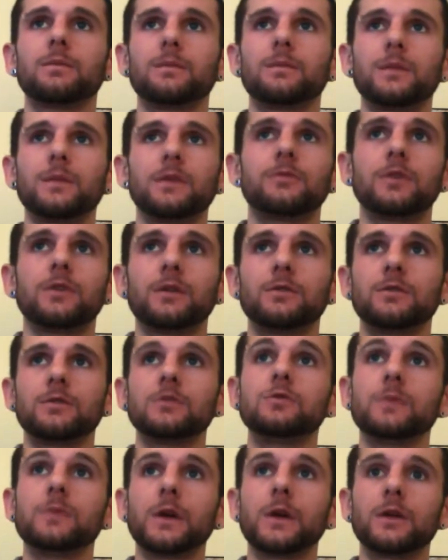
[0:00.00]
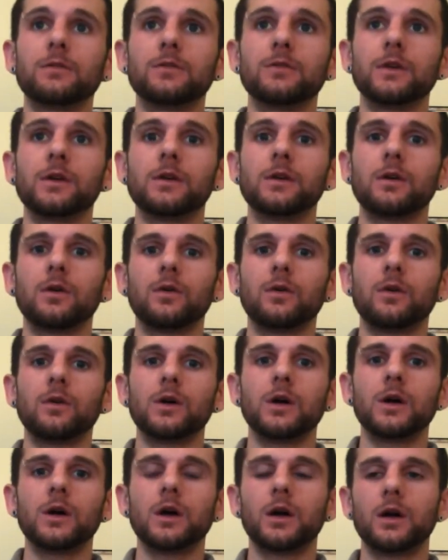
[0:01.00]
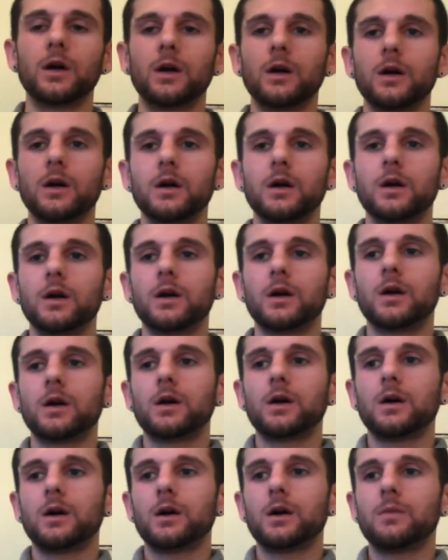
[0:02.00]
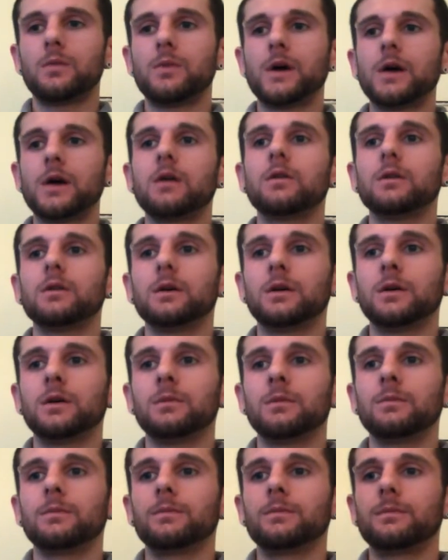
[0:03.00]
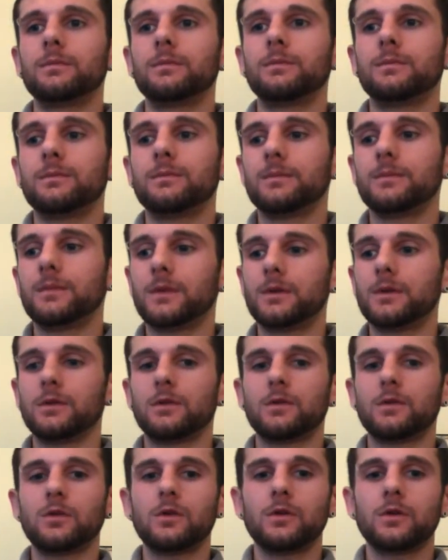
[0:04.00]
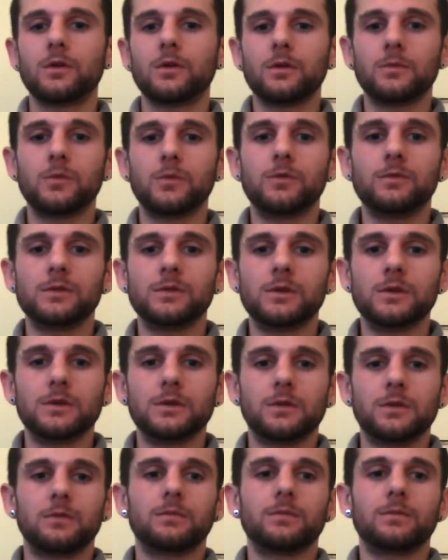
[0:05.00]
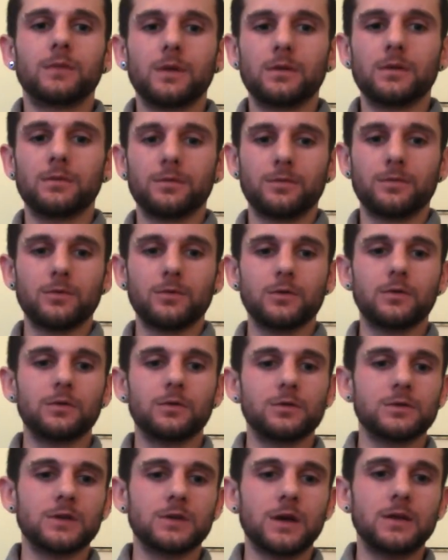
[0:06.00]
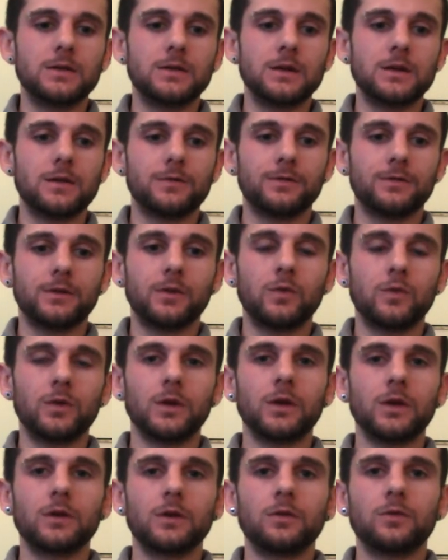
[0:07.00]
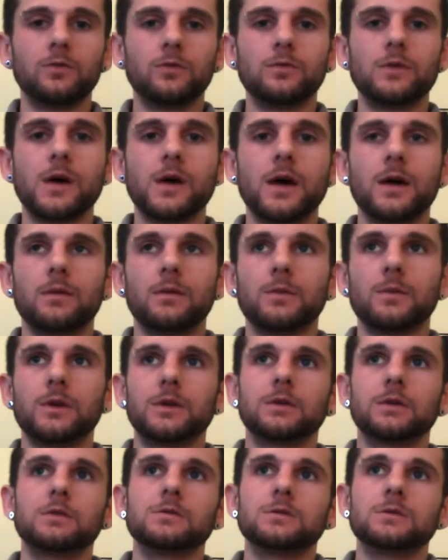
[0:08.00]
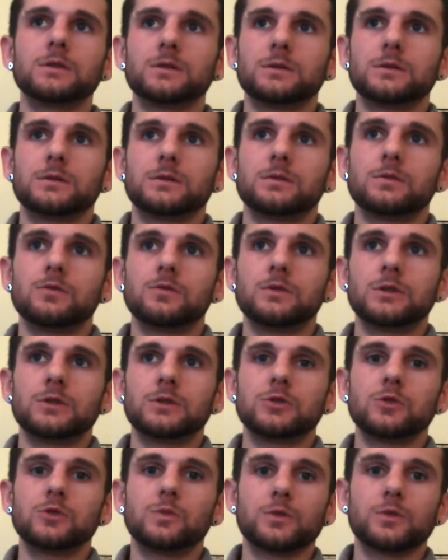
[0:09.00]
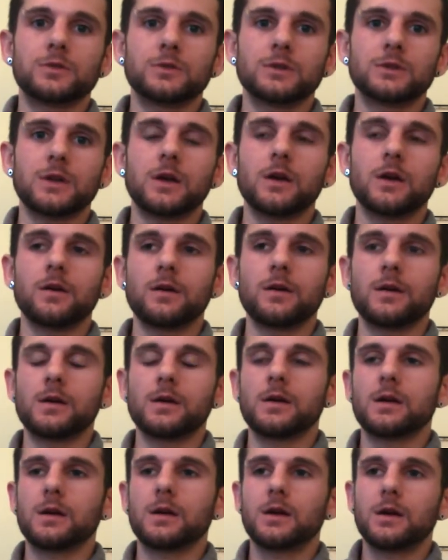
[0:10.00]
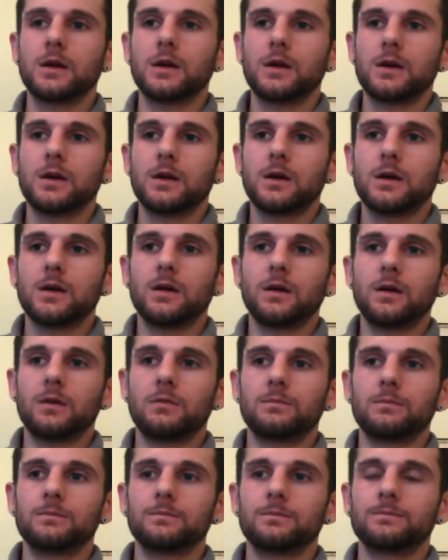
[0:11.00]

if I ever do make a video about, horror movies and thrillers, I definitely want to include that because it was super scary. Kind